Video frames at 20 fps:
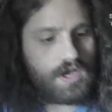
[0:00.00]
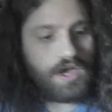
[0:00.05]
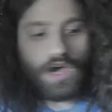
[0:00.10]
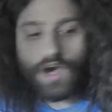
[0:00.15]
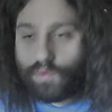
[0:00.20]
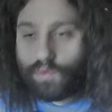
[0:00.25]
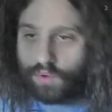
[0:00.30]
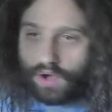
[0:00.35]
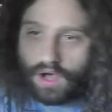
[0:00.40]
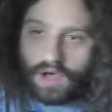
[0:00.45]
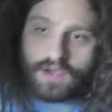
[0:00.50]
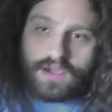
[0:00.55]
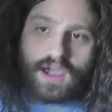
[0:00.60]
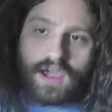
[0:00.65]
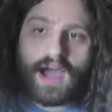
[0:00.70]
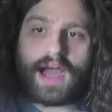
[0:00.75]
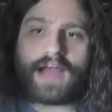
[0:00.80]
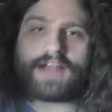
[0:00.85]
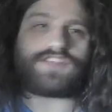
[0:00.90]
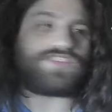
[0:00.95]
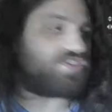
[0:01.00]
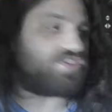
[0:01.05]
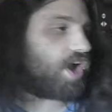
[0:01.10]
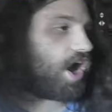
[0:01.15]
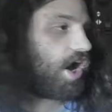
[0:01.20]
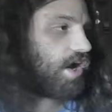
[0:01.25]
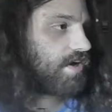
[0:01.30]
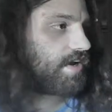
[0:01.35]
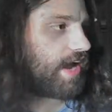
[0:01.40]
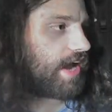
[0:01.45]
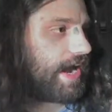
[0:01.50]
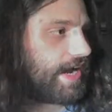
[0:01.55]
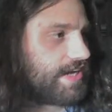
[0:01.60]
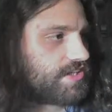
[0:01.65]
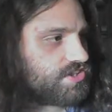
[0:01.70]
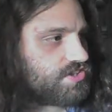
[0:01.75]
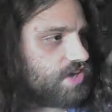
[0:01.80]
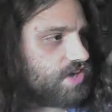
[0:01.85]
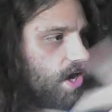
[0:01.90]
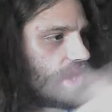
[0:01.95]
Well,
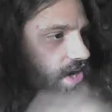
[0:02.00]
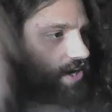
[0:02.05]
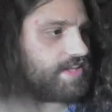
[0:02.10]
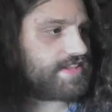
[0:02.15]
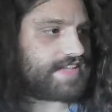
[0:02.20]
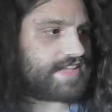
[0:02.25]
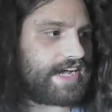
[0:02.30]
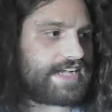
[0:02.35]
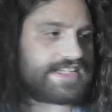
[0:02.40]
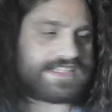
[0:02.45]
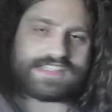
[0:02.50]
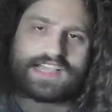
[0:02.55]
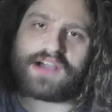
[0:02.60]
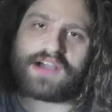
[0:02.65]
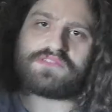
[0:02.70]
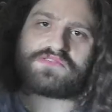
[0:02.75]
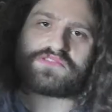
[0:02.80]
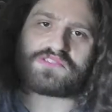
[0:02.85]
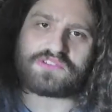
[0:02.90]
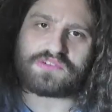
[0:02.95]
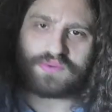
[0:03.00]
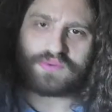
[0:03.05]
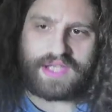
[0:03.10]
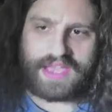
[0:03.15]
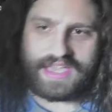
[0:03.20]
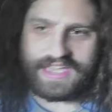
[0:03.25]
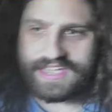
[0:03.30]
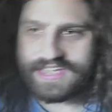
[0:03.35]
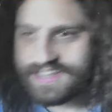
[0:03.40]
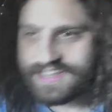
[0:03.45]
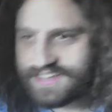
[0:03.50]
gosh darn it, that sounds great.